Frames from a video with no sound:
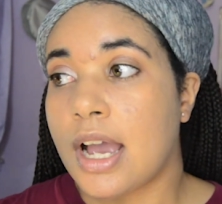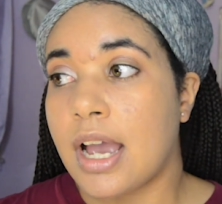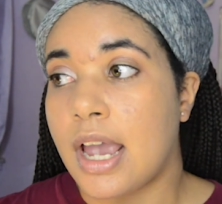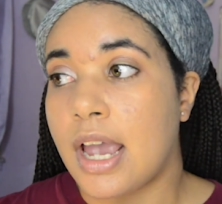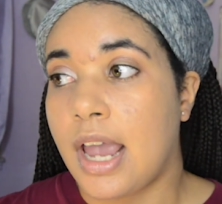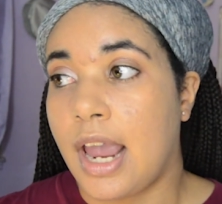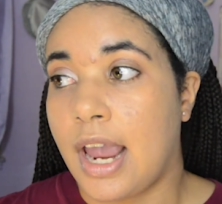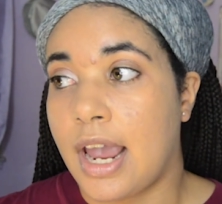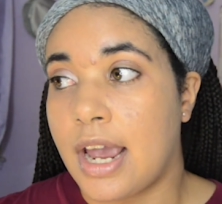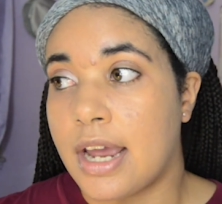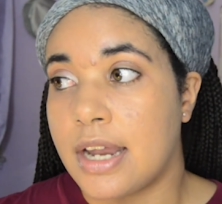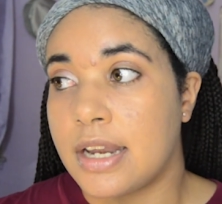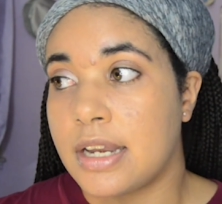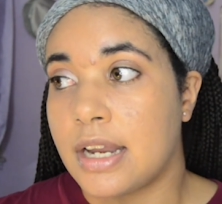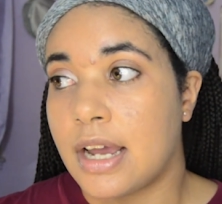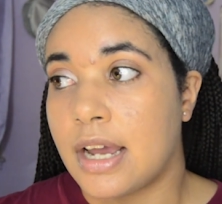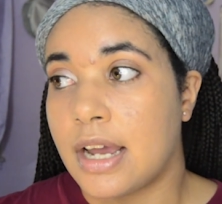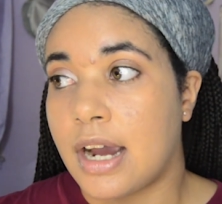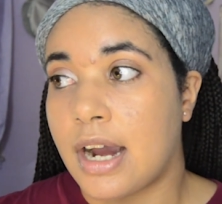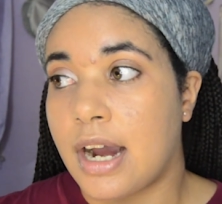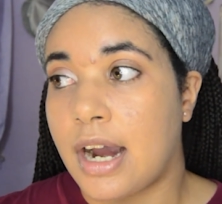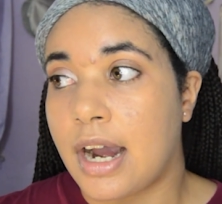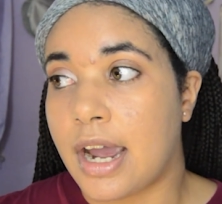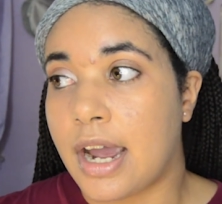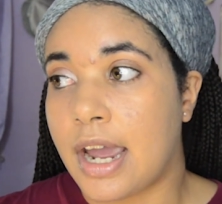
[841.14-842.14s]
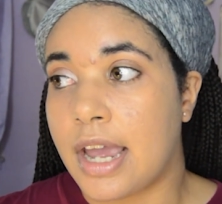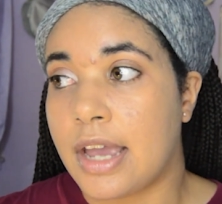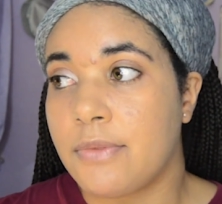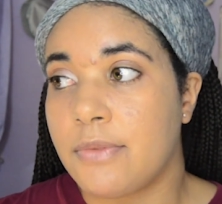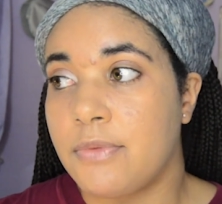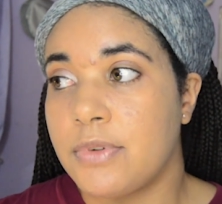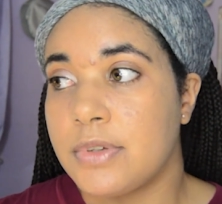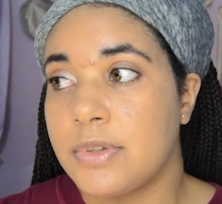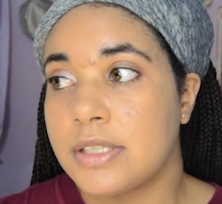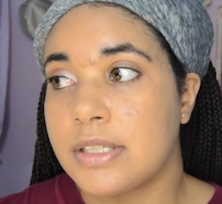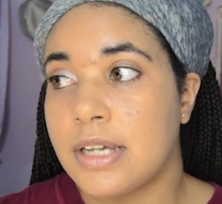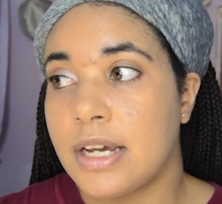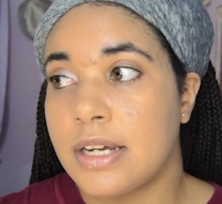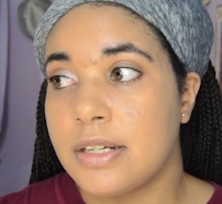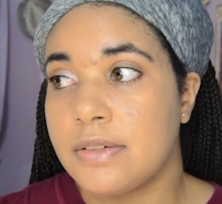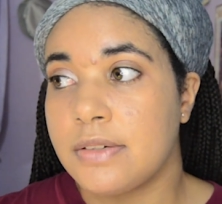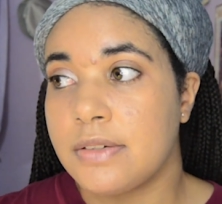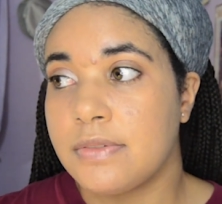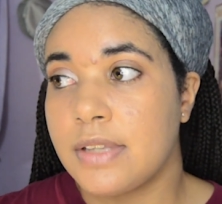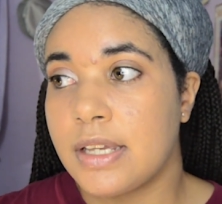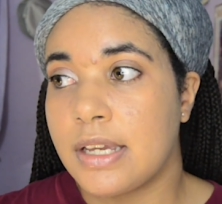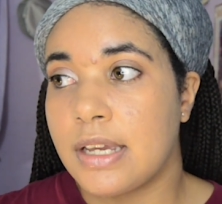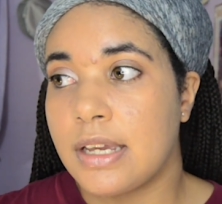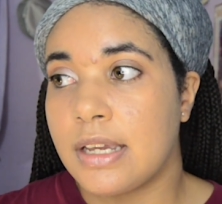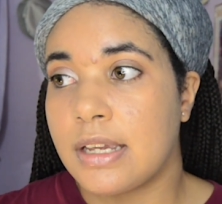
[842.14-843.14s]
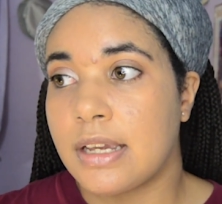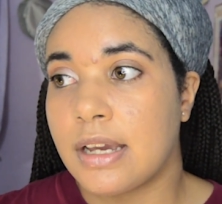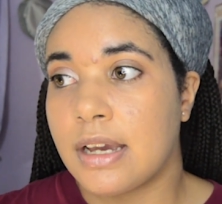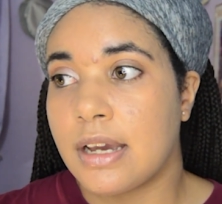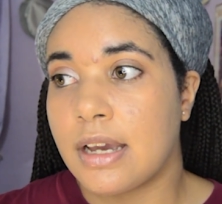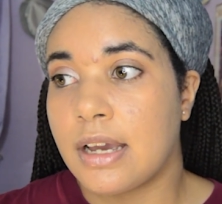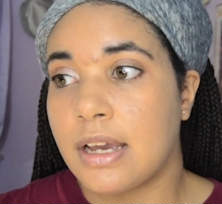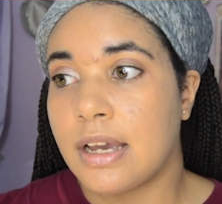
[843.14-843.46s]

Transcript: And it was kind of like,